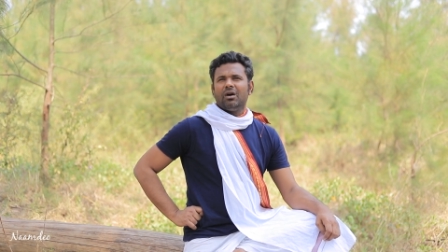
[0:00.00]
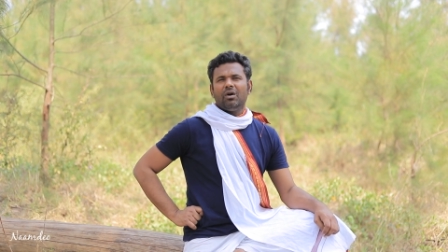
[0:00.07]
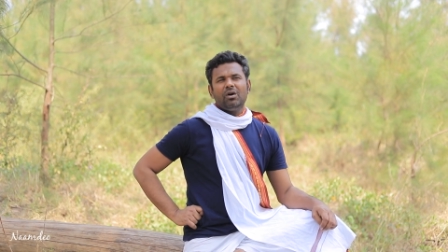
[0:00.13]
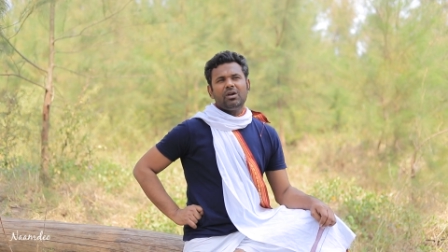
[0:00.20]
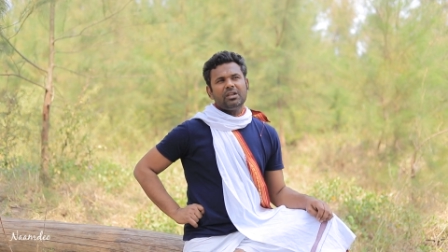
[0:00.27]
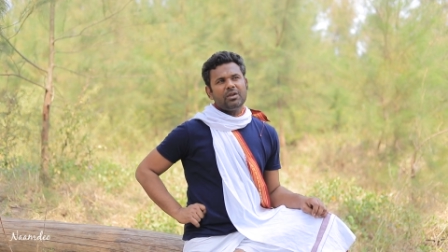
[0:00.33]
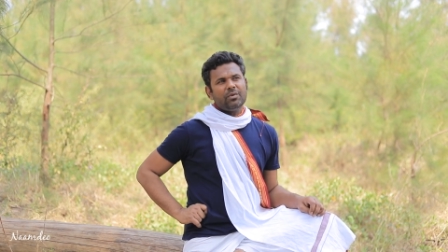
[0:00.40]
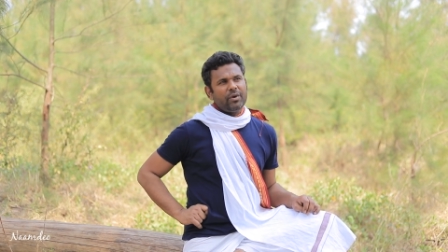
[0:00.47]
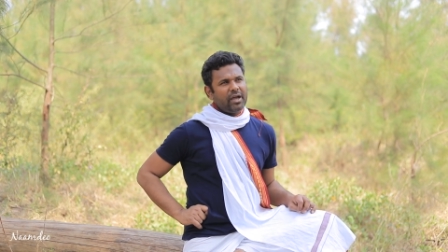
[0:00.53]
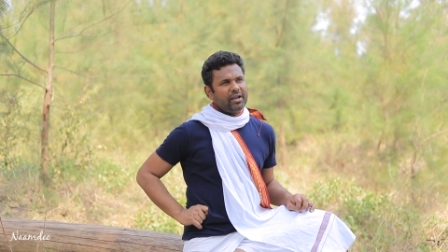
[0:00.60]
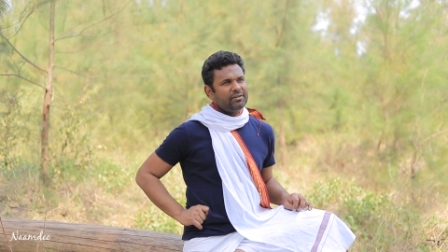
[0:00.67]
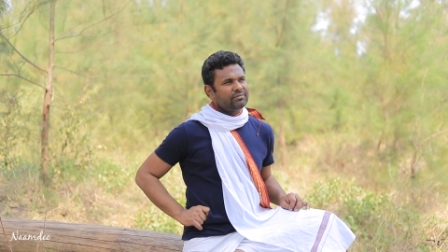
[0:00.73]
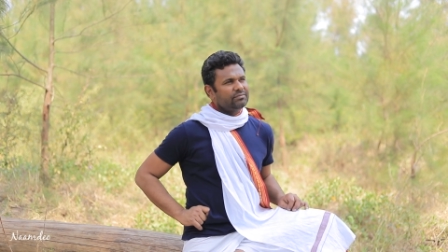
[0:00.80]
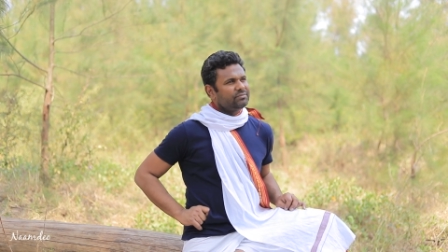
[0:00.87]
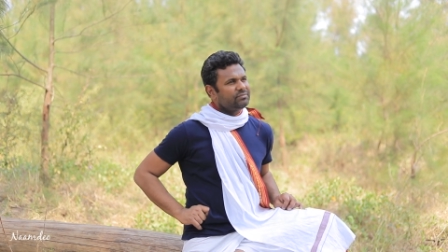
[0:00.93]
only
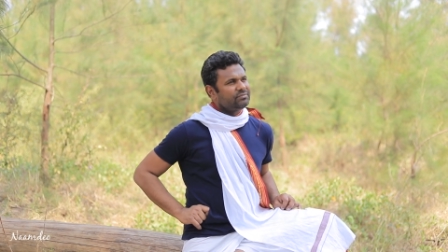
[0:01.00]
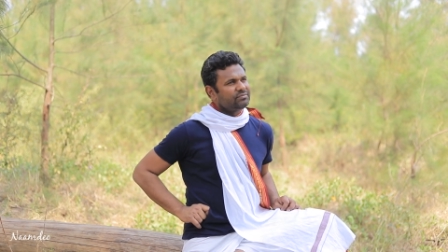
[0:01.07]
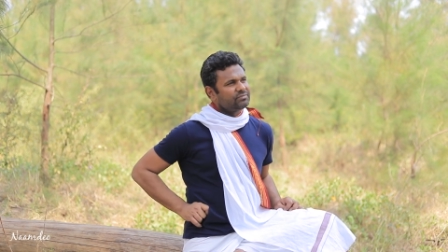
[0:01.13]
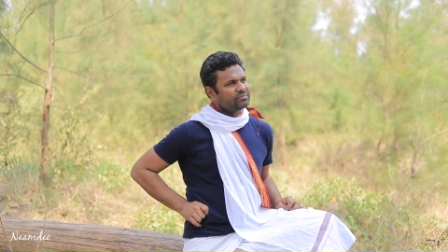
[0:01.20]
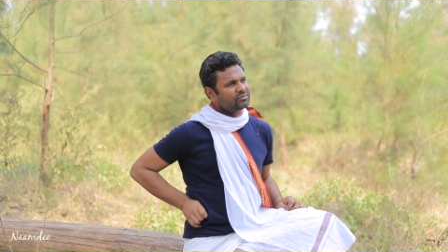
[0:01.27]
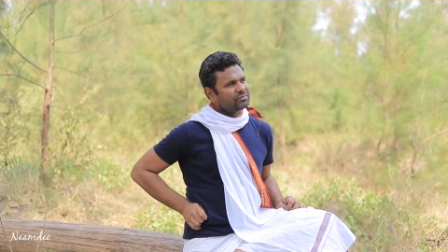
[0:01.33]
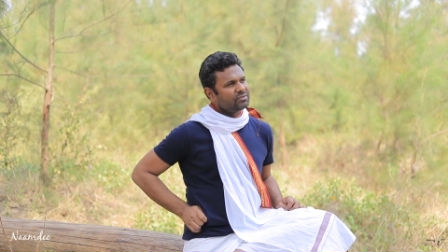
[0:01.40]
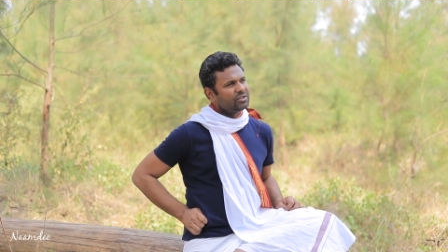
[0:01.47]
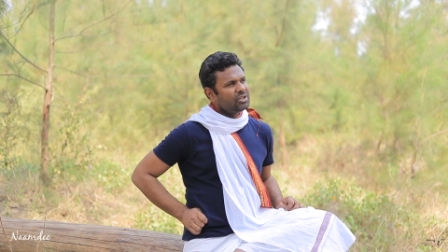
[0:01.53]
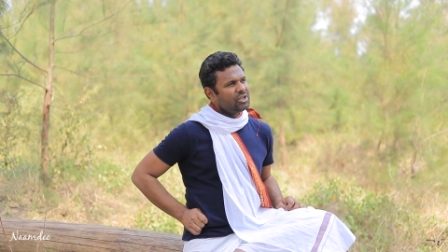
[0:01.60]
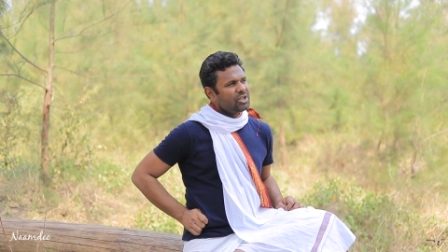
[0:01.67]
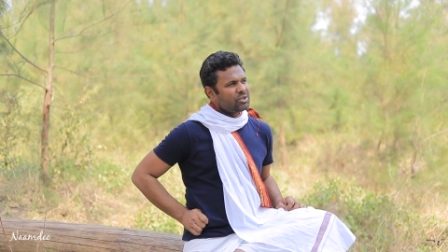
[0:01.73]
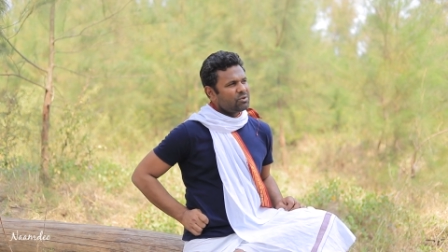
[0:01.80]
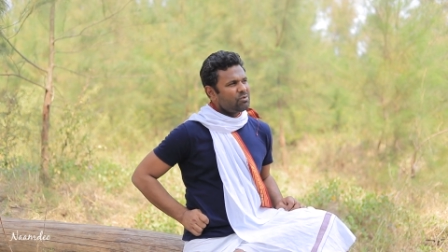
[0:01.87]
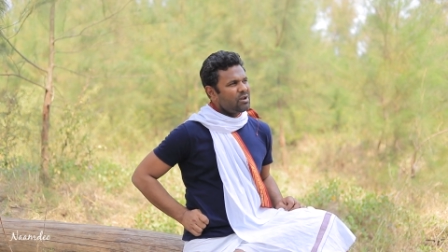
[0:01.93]
when
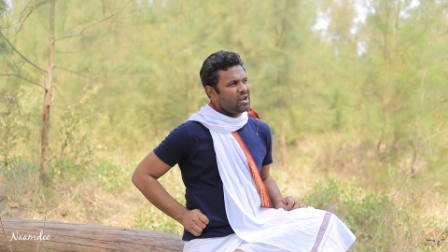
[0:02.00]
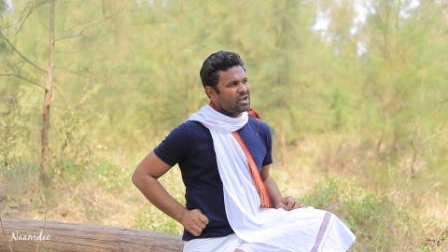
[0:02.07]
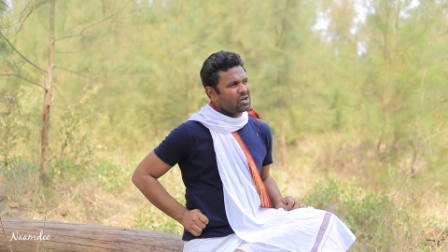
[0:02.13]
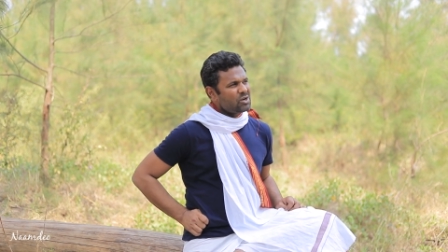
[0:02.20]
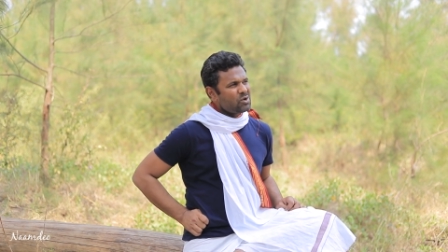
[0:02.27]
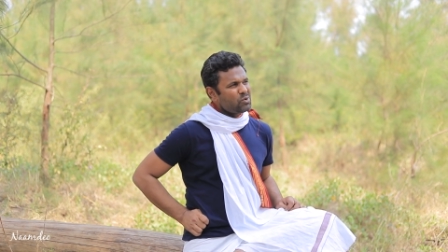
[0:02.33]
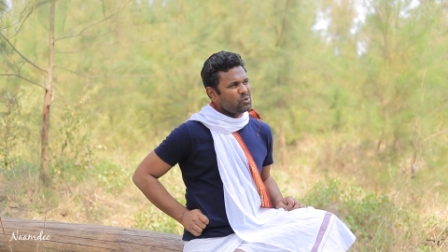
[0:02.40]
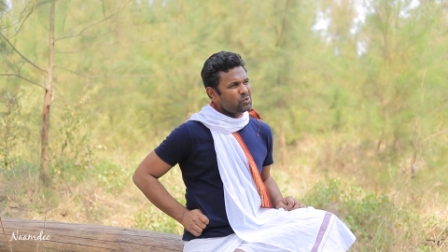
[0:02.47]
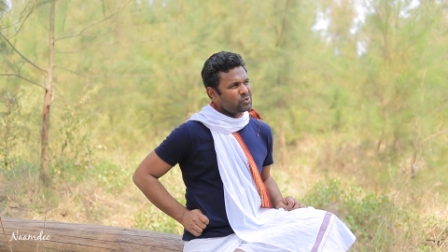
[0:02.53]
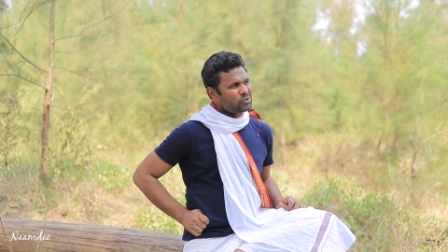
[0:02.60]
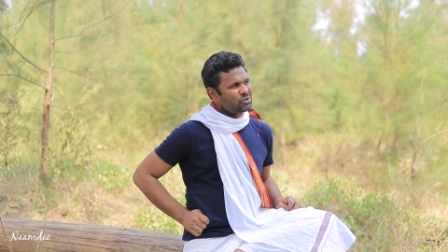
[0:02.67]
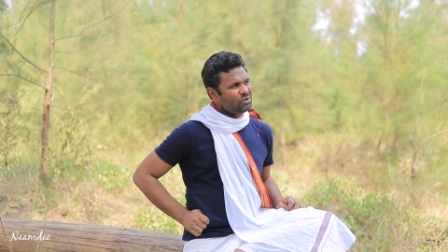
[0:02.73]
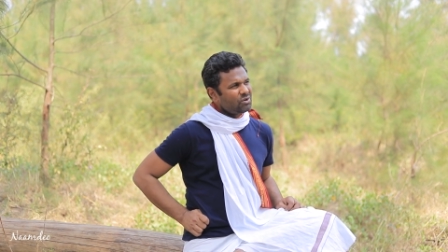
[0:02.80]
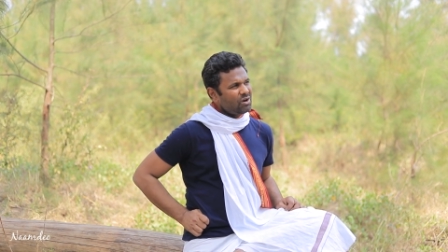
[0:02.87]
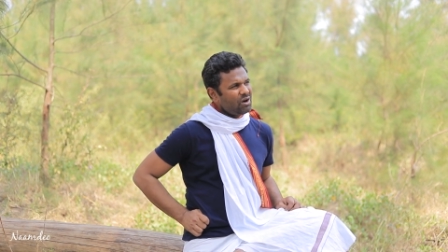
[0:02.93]
you let
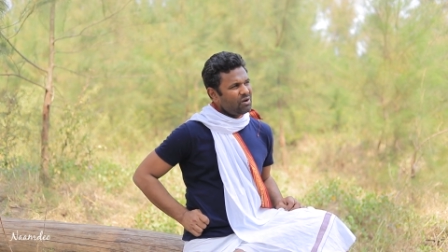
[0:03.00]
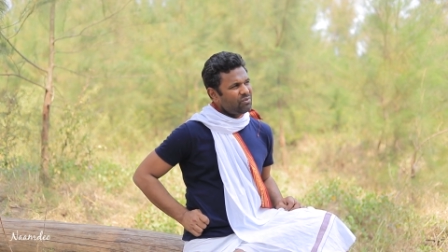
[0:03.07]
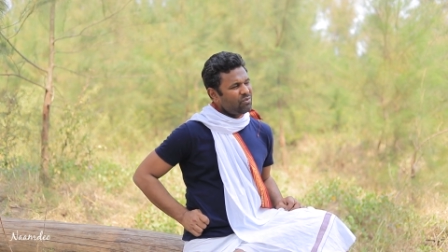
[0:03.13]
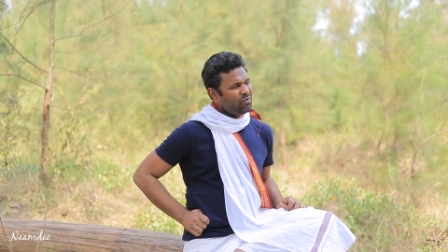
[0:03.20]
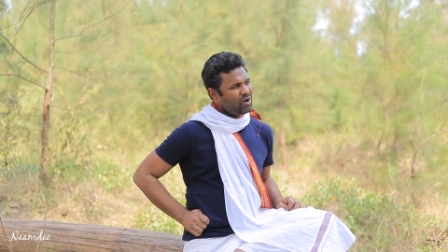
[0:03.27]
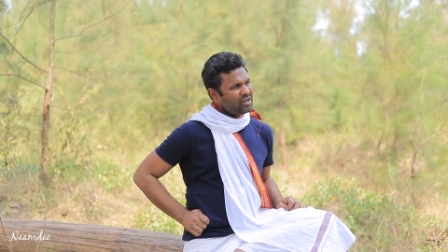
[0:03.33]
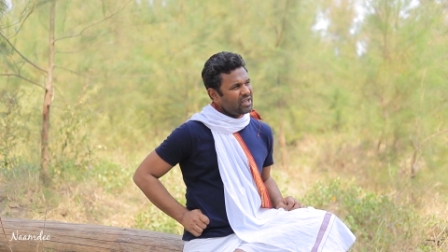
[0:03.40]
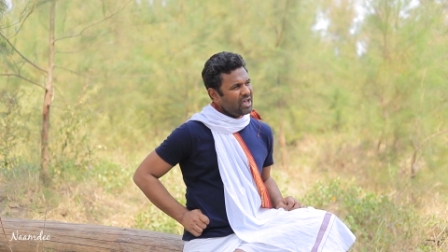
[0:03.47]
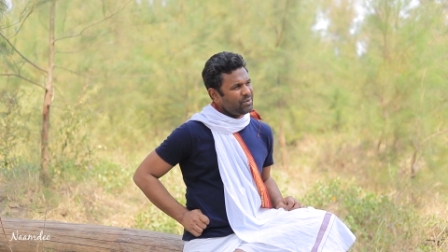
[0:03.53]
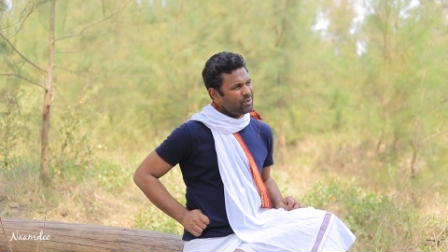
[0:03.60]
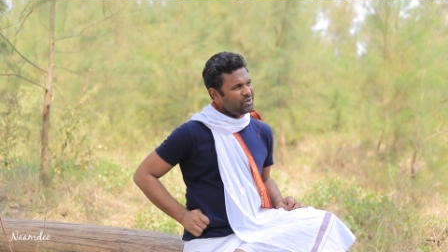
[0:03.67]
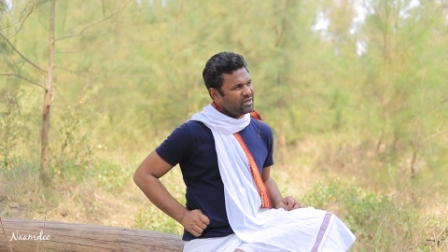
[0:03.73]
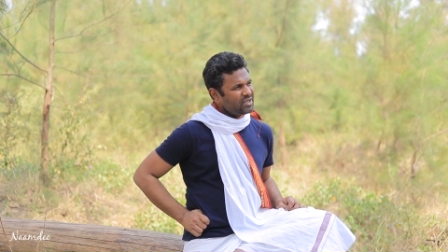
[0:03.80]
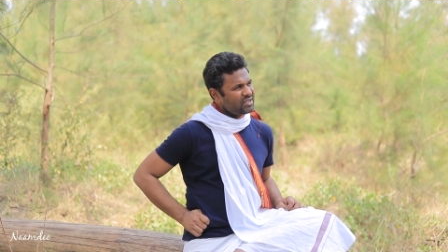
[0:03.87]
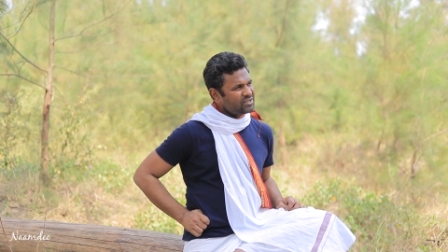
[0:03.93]
loose of
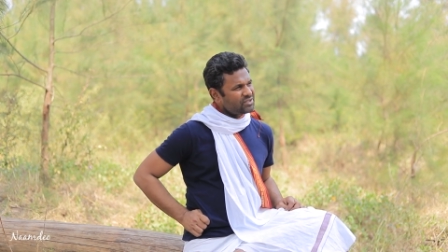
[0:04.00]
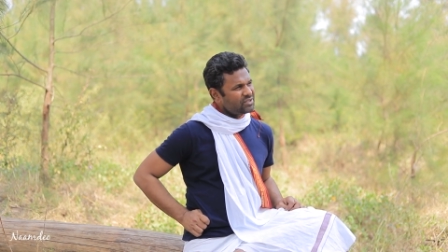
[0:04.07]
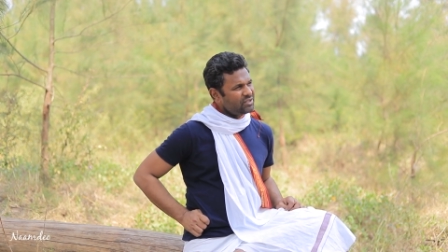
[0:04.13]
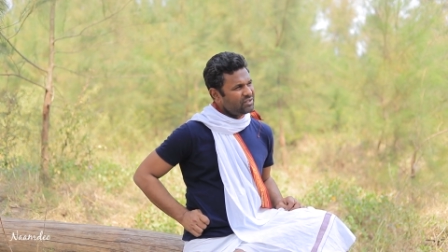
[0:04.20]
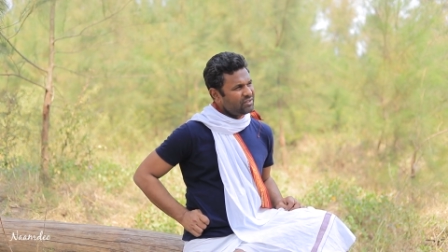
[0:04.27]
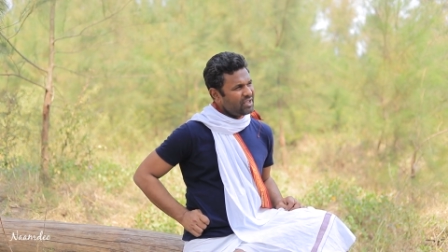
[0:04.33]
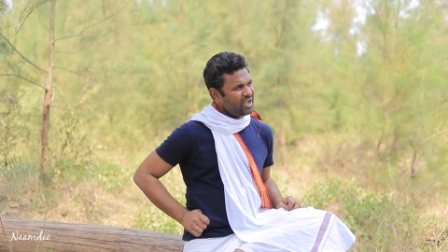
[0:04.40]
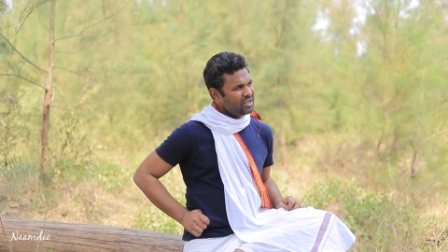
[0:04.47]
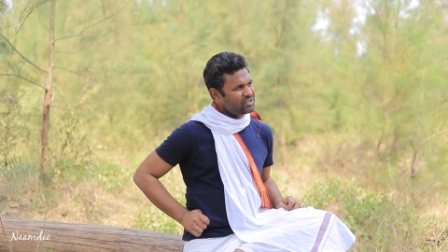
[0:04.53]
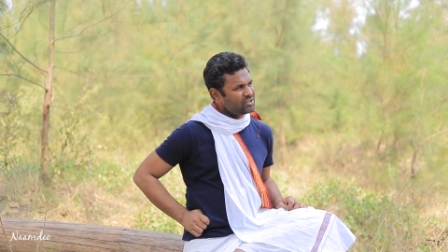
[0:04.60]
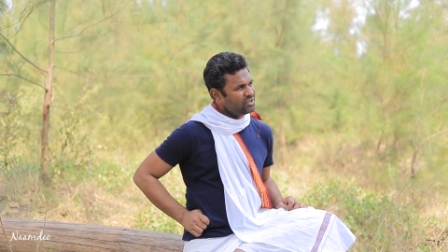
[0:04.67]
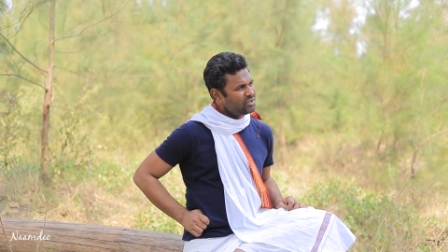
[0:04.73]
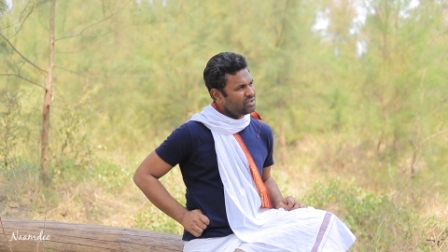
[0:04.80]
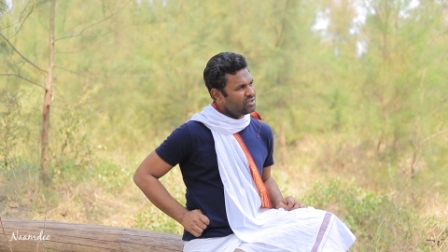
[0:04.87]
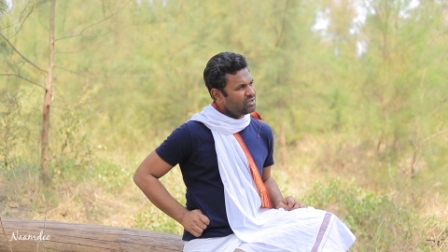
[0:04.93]
whatever it is that